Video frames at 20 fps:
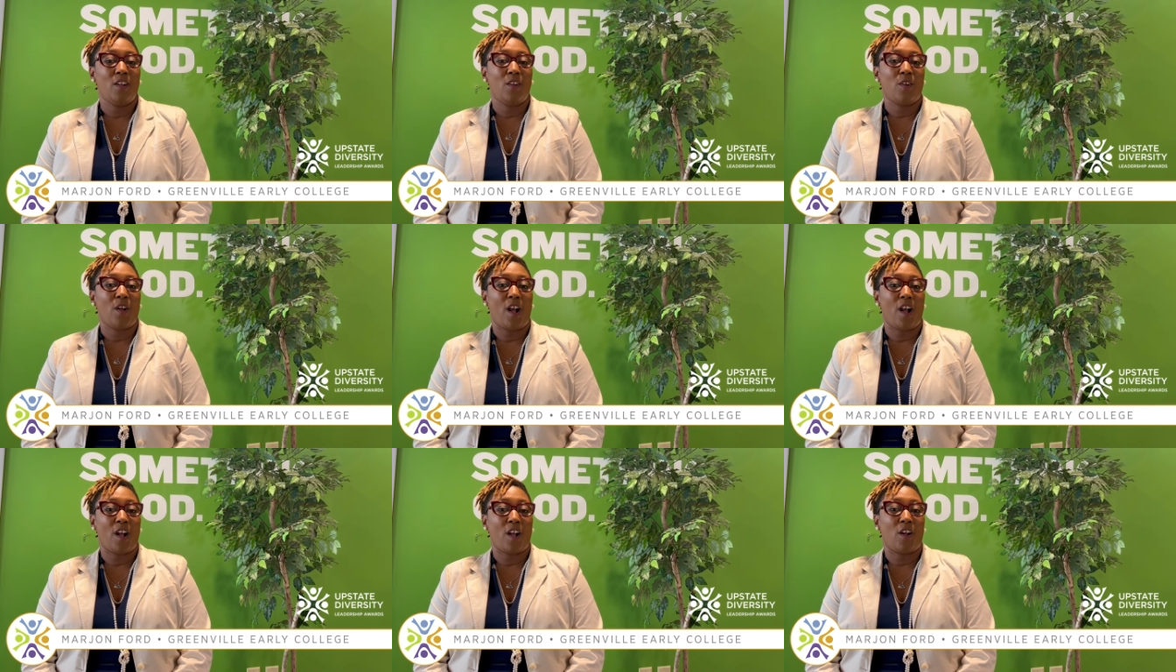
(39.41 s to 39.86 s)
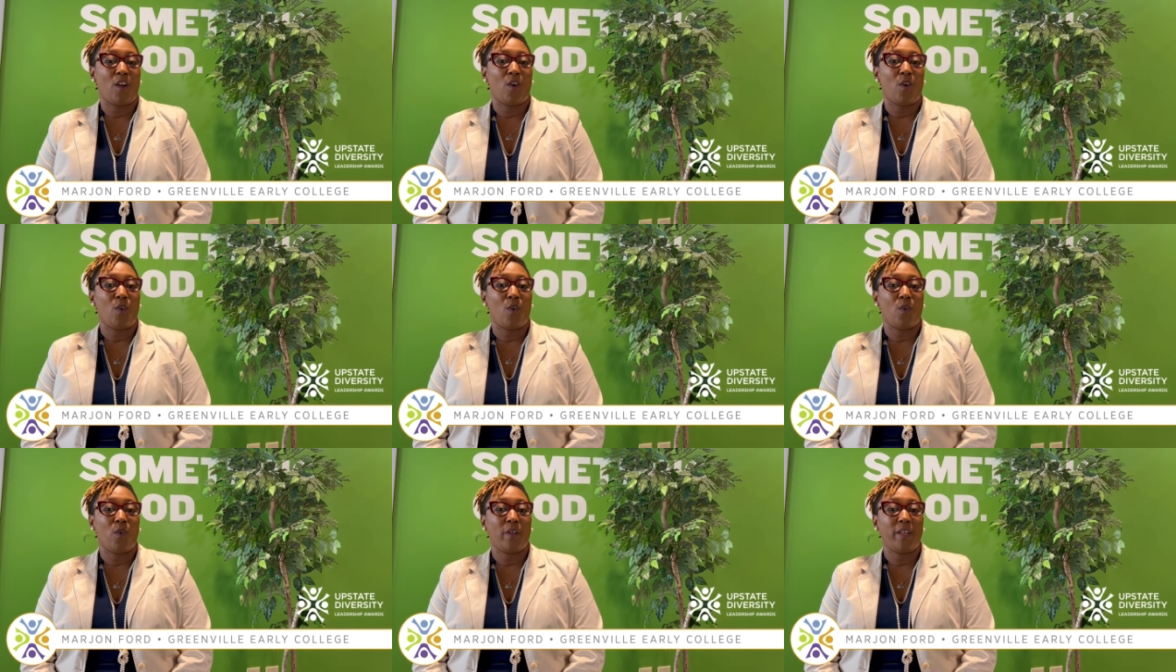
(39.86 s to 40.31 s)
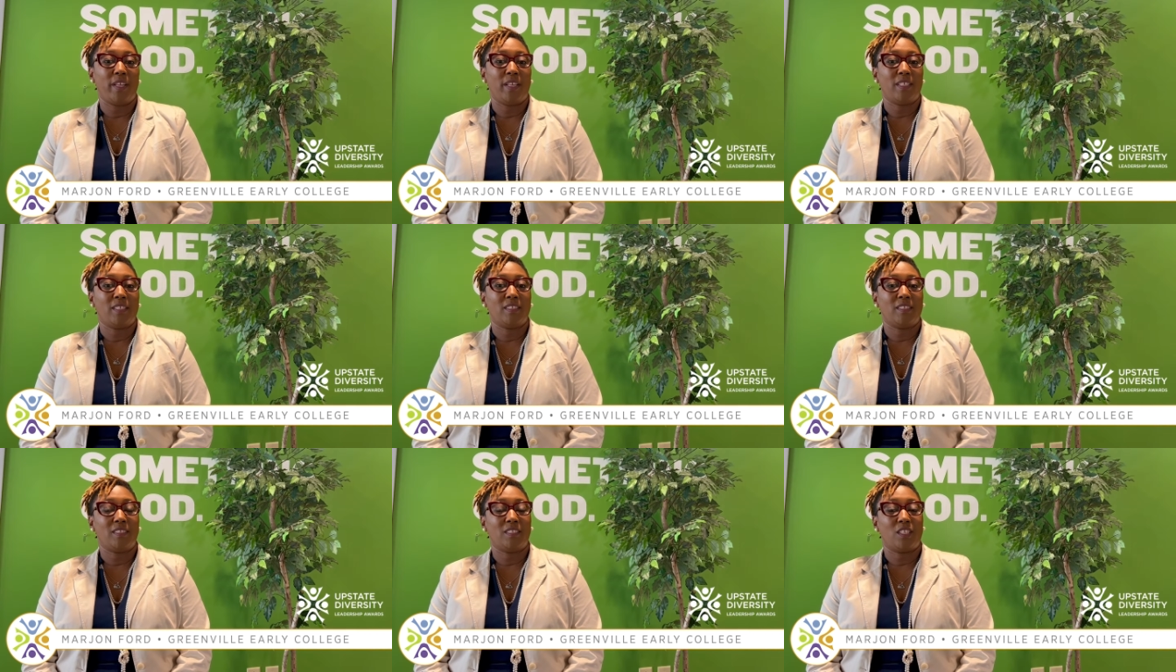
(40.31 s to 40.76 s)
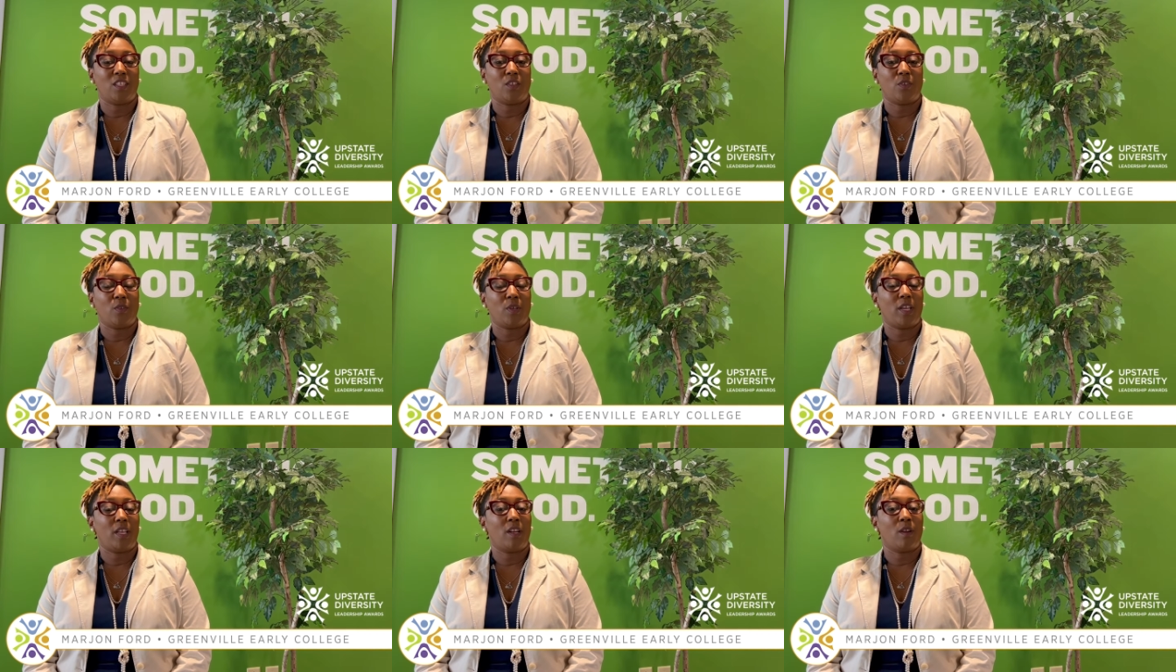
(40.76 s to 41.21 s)
Our goal is to
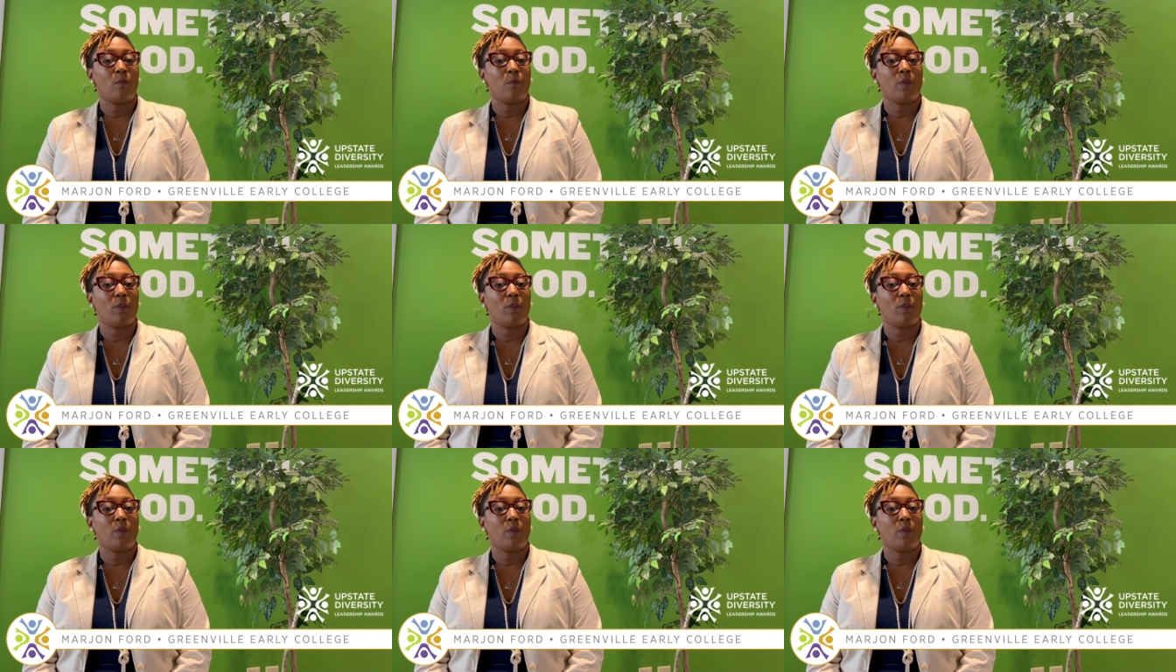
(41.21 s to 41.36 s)
create a